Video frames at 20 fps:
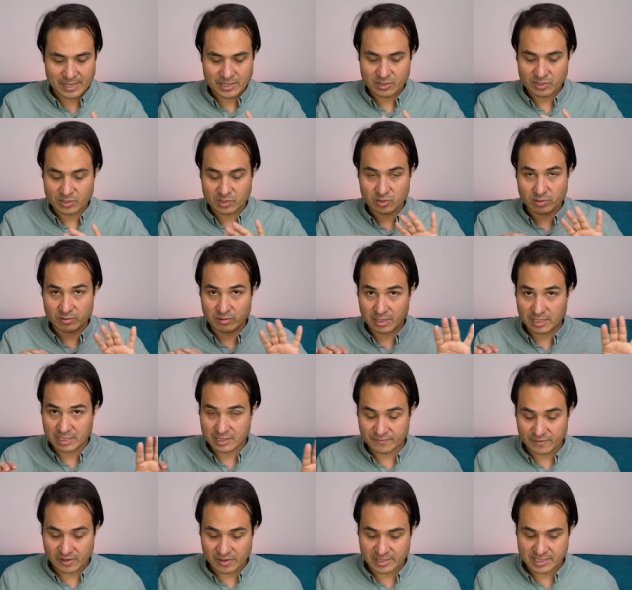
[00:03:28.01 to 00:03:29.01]
you can do
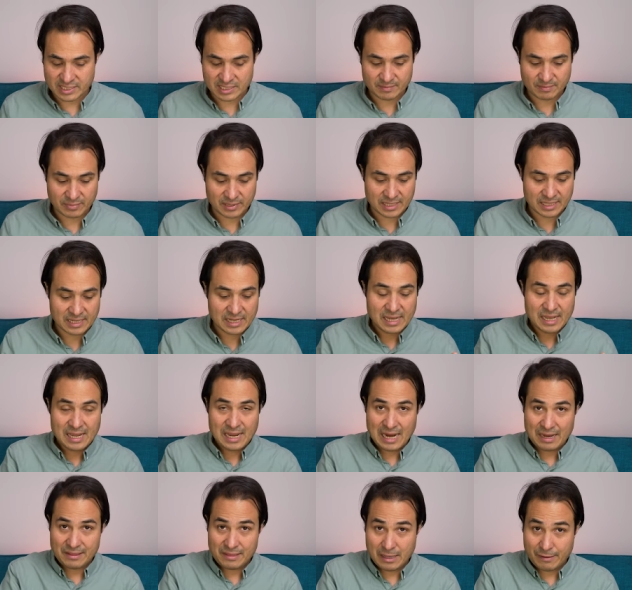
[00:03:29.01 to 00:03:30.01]
things very simply
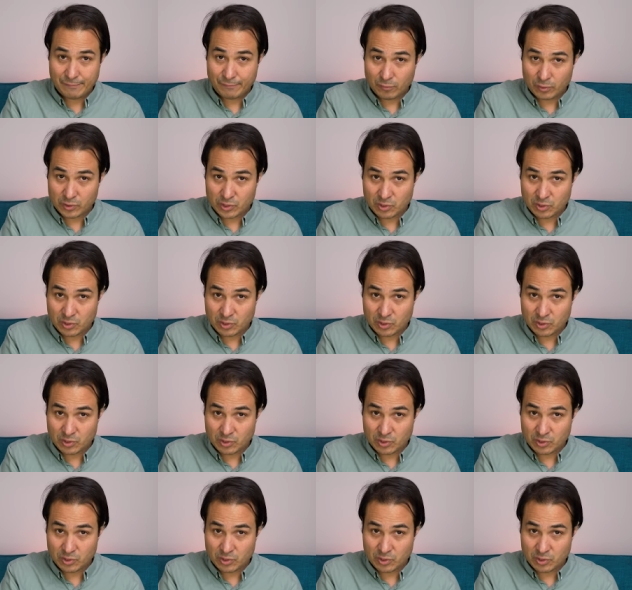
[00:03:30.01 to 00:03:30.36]
and therefore